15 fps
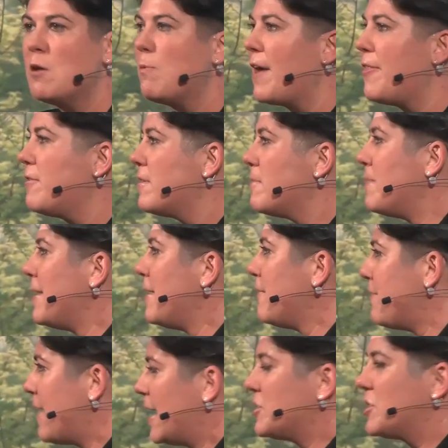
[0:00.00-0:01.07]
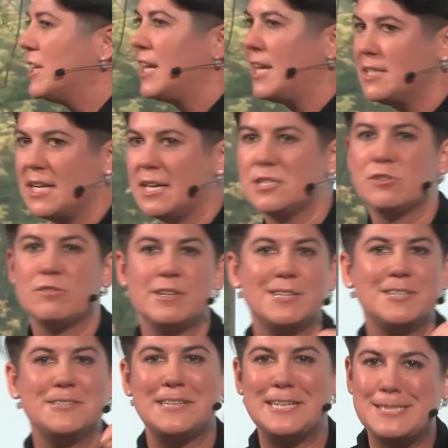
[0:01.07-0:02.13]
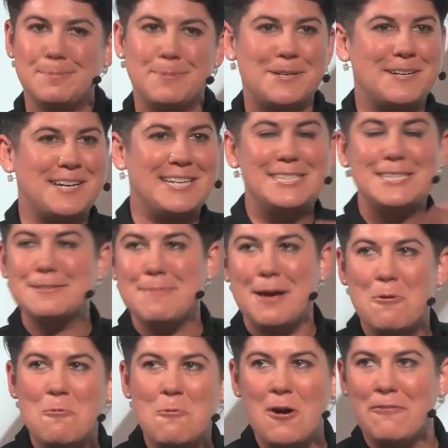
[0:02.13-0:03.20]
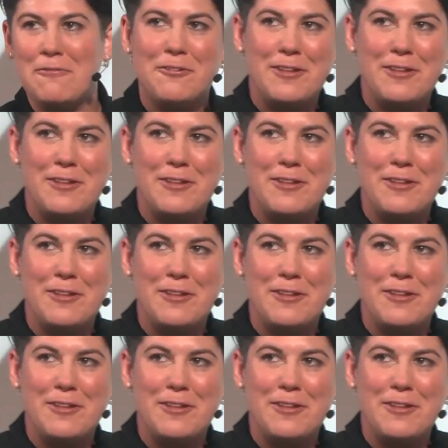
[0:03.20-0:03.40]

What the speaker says: whether it be fashion, industrial, experience, doesn't matter what